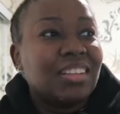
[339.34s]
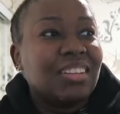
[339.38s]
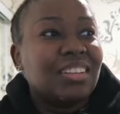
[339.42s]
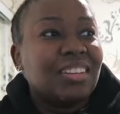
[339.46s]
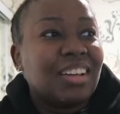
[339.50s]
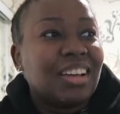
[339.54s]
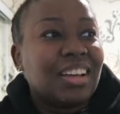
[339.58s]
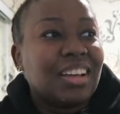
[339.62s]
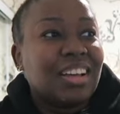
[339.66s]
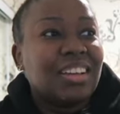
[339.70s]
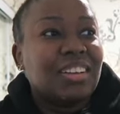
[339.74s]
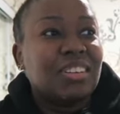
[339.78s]

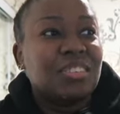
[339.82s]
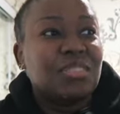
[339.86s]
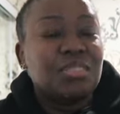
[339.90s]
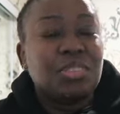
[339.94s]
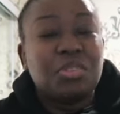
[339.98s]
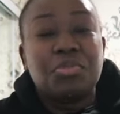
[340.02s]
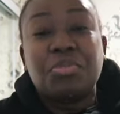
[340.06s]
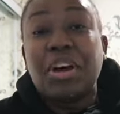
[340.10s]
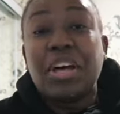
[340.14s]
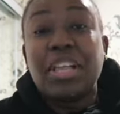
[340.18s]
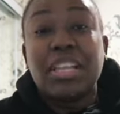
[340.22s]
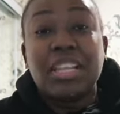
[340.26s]

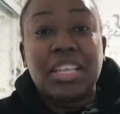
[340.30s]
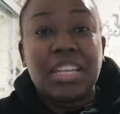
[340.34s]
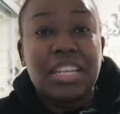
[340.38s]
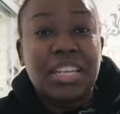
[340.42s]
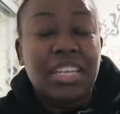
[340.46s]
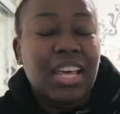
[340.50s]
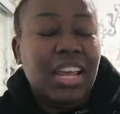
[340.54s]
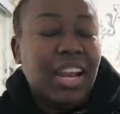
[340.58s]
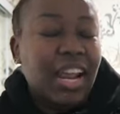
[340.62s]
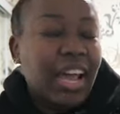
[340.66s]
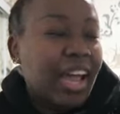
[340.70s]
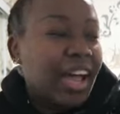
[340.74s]
the violin
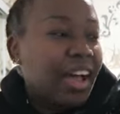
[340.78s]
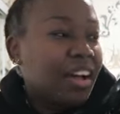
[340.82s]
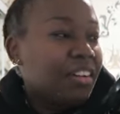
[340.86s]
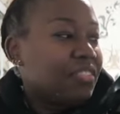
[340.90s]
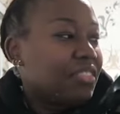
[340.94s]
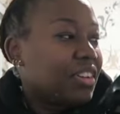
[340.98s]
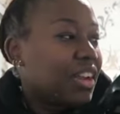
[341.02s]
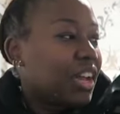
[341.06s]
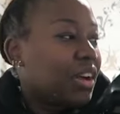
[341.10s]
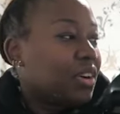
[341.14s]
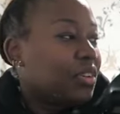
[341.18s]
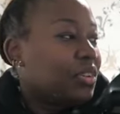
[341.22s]
that I have
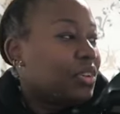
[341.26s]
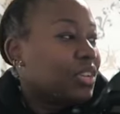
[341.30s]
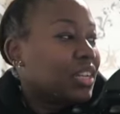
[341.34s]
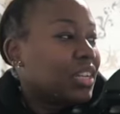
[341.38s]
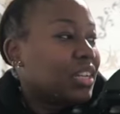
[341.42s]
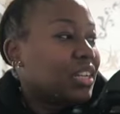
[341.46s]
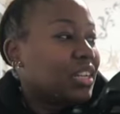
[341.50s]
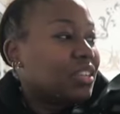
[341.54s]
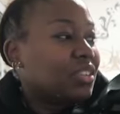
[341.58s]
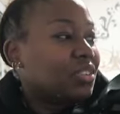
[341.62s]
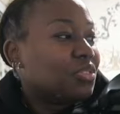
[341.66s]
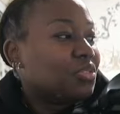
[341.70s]
now in
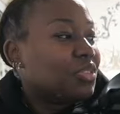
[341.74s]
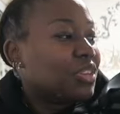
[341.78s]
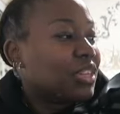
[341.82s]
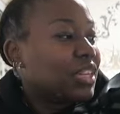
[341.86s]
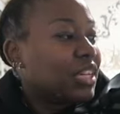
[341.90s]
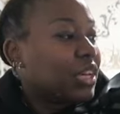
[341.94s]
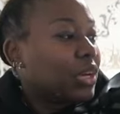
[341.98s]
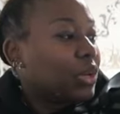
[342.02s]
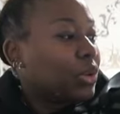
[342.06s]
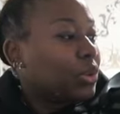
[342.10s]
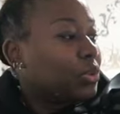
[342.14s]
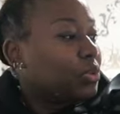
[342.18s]
another
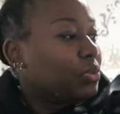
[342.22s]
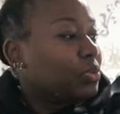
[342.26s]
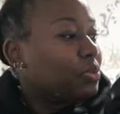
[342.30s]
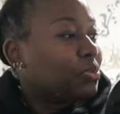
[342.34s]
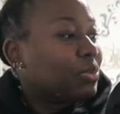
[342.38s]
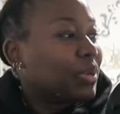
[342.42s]
video.